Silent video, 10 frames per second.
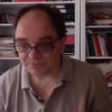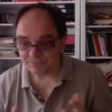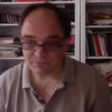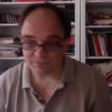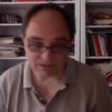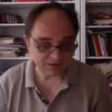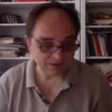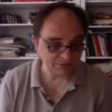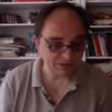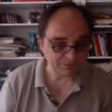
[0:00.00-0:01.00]
well,
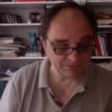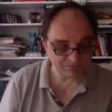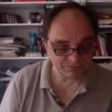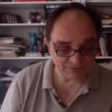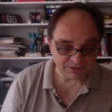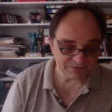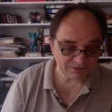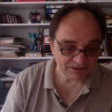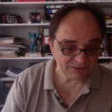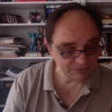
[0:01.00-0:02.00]
maybe they
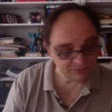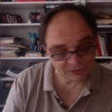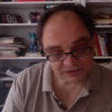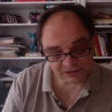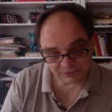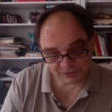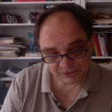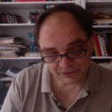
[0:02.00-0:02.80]
start a bit more carefully.